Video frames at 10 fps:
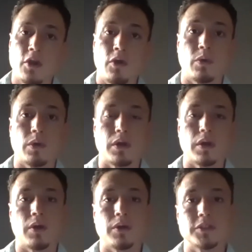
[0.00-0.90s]
or
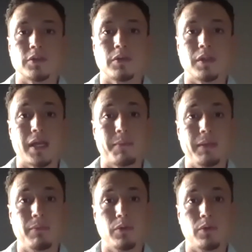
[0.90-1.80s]
also a lot of
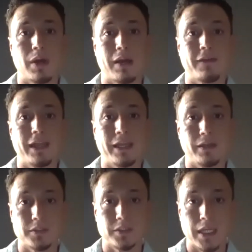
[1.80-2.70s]
people who have
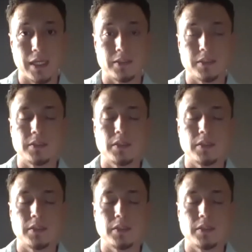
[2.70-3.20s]
anal sex.